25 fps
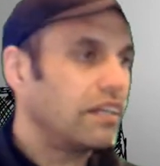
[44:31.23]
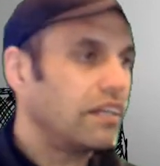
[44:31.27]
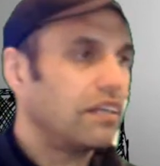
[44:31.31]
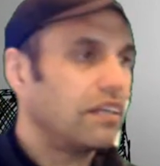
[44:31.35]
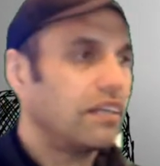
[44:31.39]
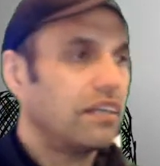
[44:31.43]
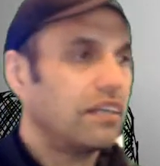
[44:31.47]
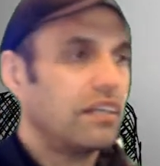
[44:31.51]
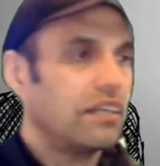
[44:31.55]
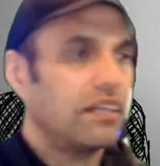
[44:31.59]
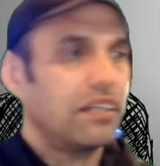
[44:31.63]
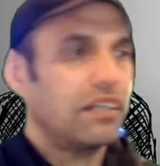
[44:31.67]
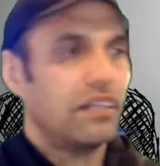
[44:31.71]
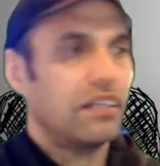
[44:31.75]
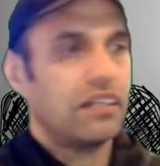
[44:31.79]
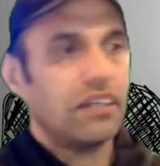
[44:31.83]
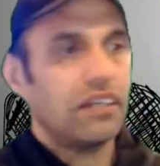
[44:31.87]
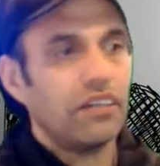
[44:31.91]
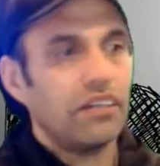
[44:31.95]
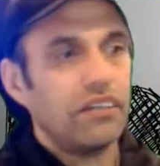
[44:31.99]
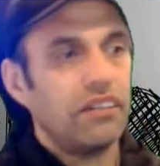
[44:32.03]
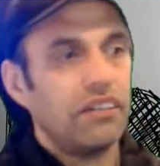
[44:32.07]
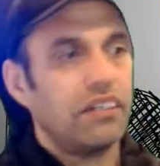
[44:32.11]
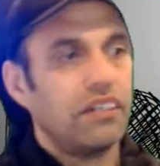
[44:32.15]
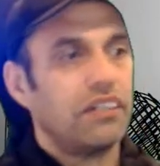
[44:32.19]

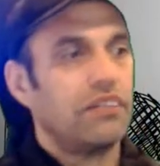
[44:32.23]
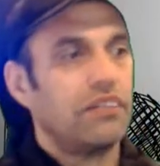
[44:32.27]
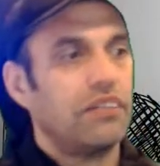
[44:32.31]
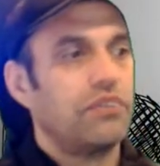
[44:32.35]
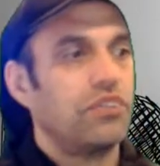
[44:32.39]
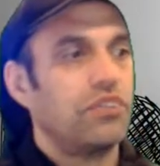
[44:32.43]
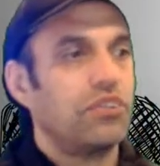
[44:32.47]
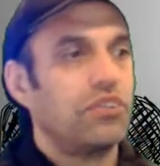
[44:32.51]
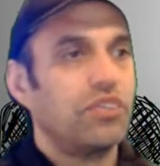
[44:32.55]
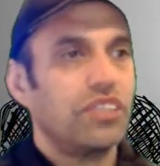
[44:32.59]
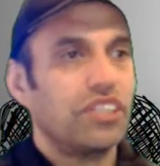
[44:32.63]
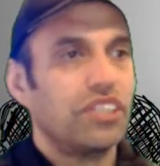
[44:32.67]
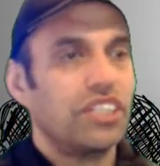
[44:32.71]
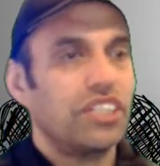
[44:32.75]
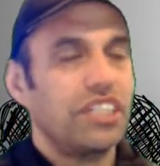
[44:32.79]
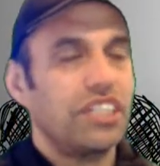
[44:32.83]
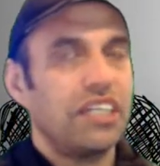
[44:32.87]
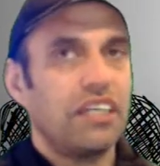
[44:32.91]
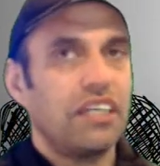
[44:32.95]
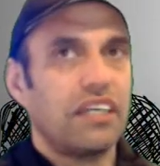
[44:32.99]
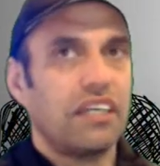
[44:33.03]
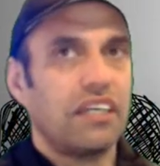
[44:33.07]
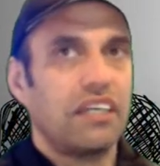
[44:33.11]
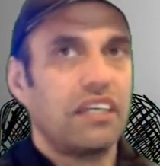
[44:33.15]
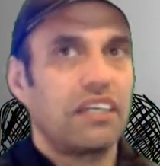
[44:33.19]
No, I enjoy the
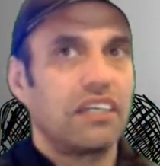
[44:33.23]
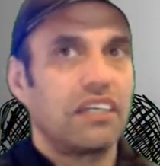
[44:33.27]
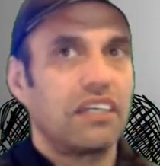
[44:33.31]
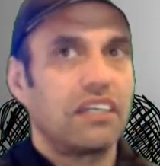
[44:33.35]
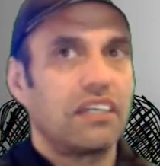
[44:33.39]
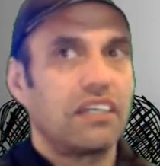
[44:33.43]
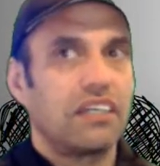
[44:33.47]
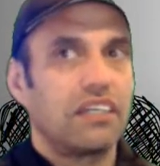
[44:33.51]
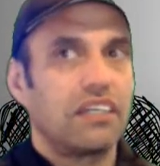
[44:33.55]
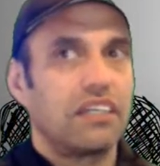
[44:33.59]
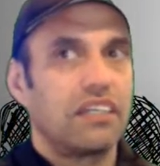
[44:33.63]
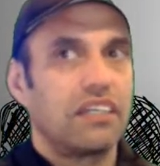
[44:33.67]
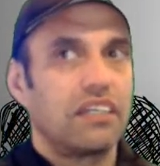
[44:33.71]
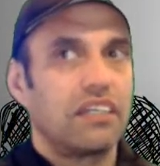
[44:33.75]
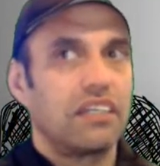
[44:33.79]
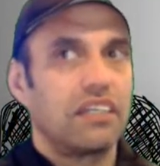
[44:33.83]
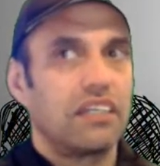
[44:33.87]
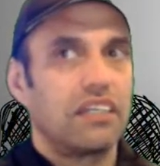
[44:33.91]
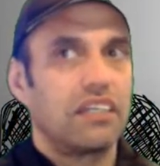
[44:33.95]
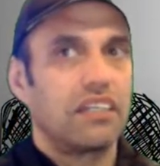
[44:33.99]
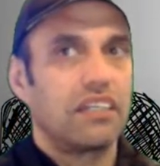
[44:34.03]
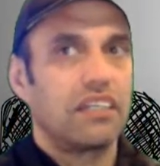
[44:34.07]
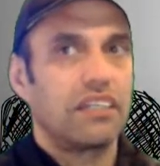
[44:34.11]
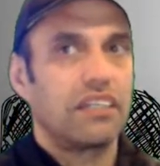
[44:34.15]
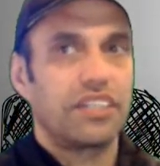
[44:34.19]
chair.
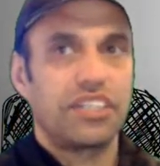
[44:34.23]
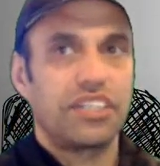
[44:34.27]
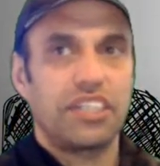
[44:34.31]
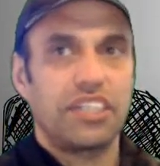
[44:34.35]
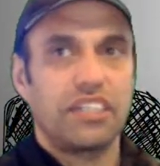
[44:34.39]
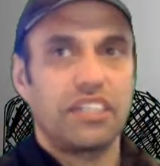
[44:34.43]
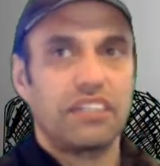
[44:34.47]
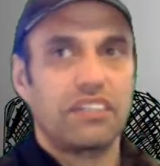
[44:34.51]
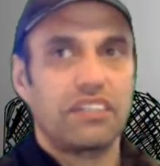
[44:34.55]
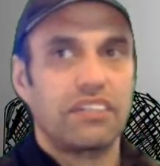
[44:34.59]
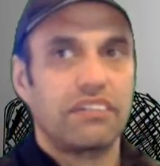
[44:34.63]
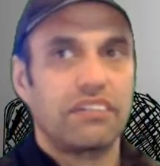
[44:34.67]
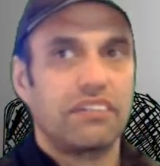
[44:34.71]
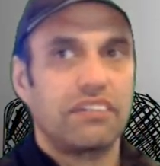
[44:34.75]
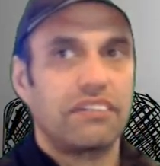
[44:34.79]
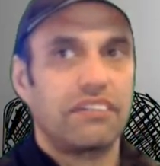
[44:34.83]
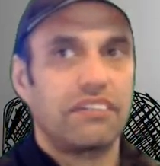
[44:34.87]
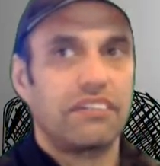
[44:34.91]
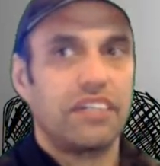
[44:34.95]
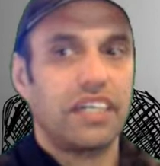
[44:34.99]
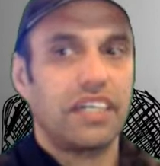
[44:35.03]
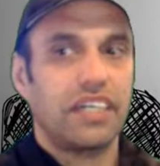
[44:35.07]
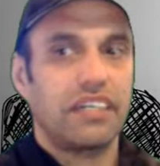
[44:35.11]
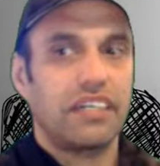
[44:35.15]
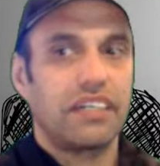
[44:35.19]
Chair's still
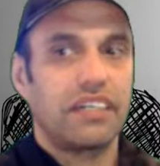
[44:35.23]
alright.